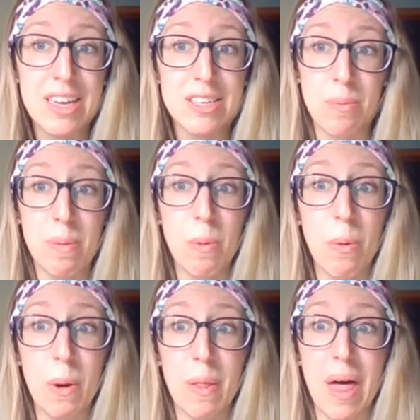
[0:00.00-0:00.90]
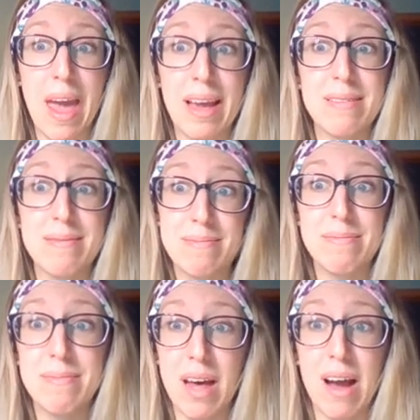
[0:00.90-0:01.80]
so people were like
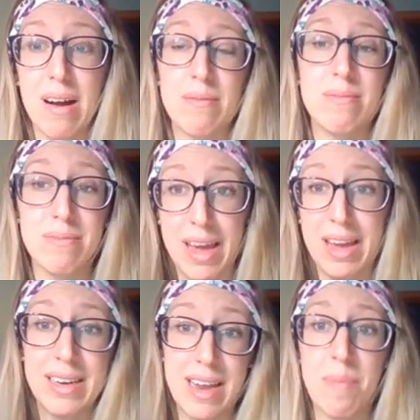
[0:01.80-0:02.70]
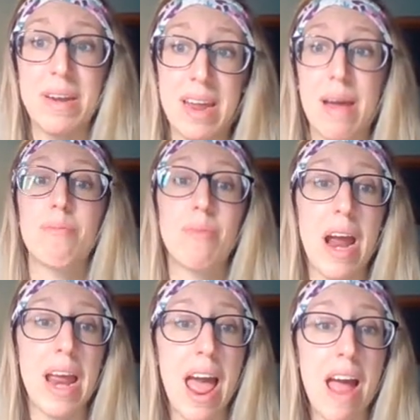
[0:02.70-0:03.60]
condemning him, right?